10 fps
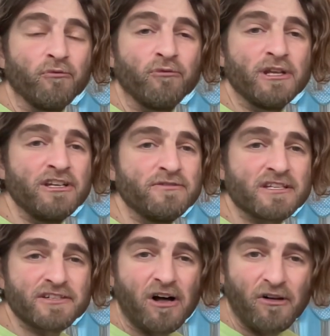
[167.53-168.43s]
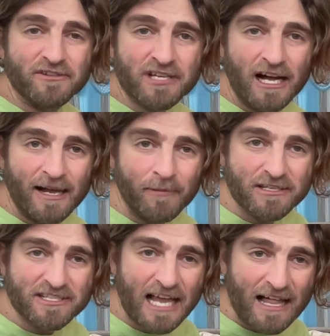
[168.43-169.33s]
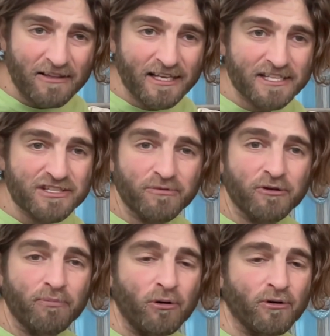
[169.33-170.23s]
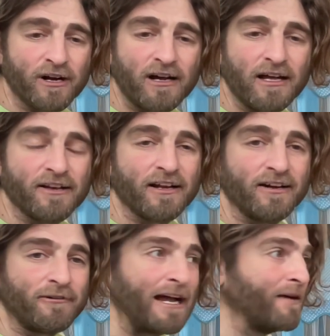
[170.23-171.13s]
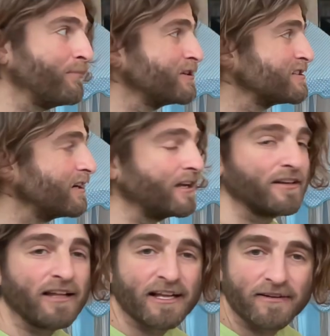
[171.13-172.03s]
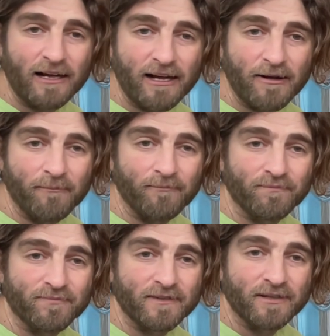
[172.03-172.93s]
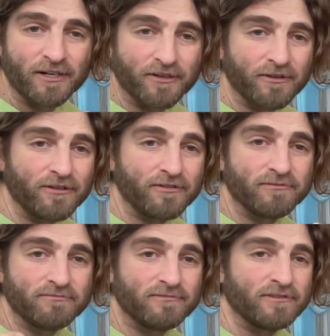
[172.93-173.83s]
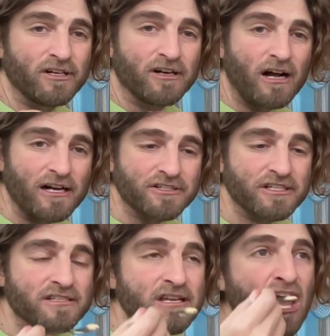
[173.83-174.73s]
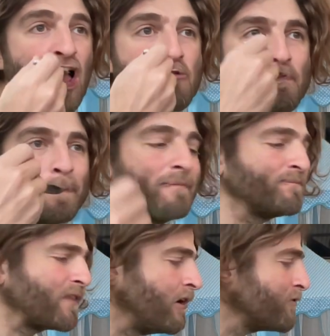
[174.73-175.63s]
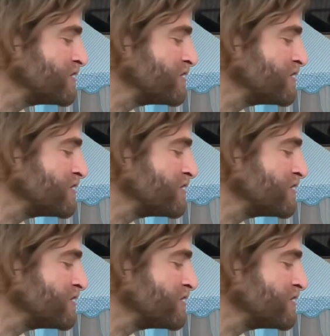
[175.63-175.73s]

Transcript: We use this all the time on salads. You could pour it on, Araya puts it on like her little concoctions all the